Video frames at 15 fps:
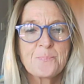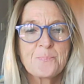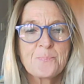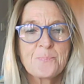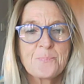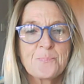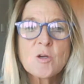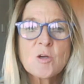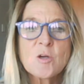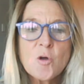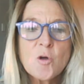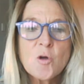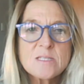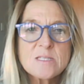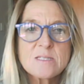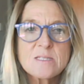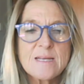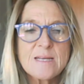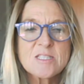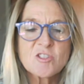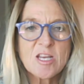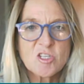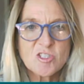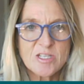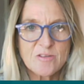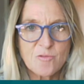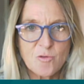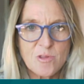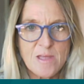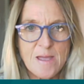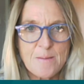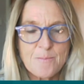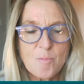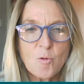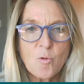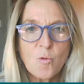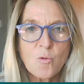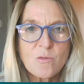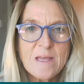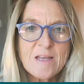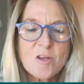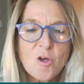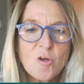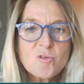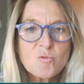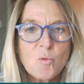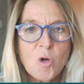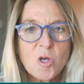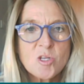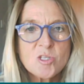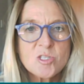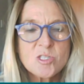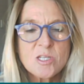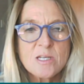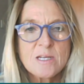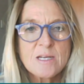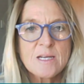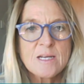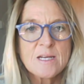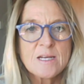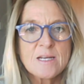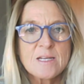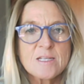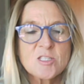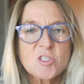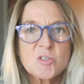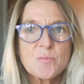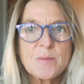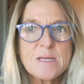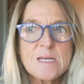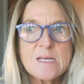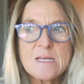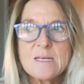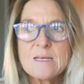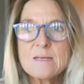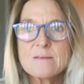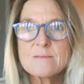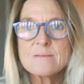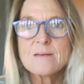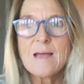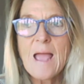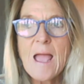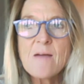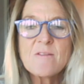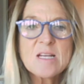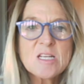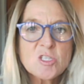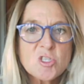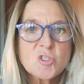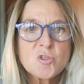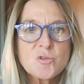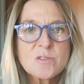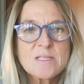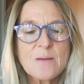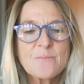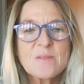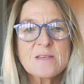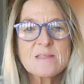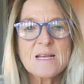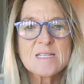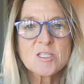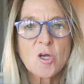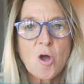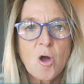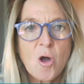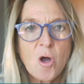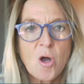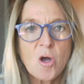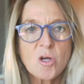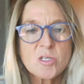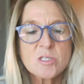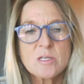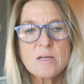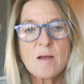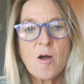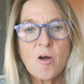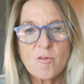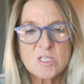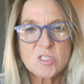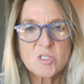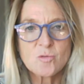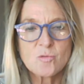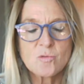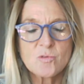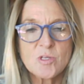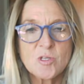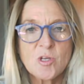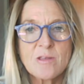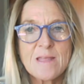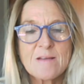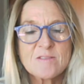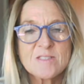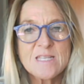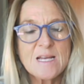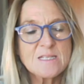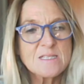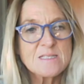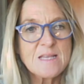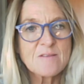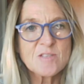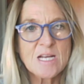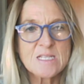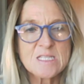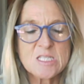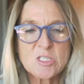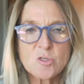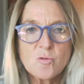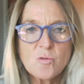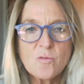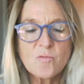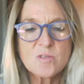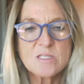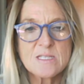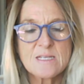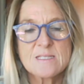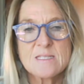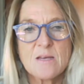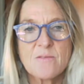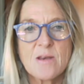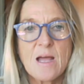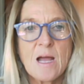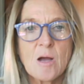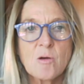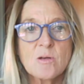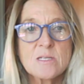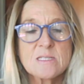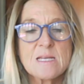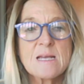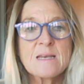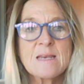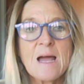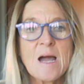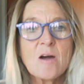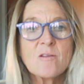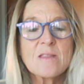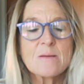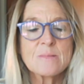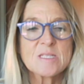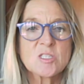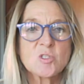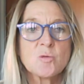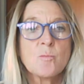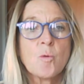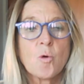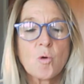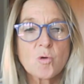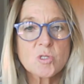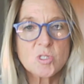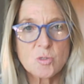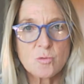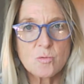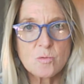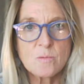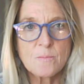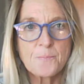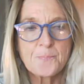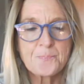because it's challenging for them, or they don't want to be having to do something that's hard after school. They've sat and they've done school for 6-7 hours, and now they must do more school.